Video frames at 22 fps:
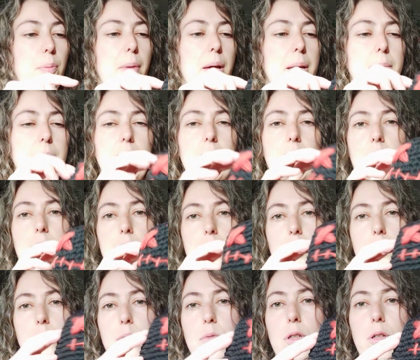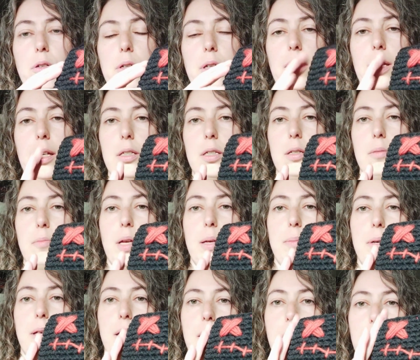Maybe as I'm looking at it,
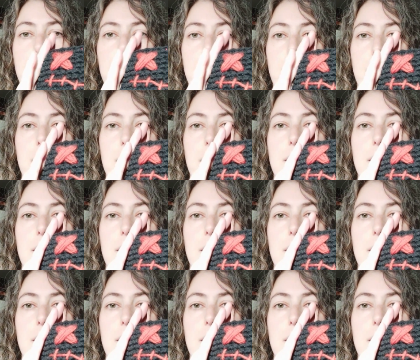maybe I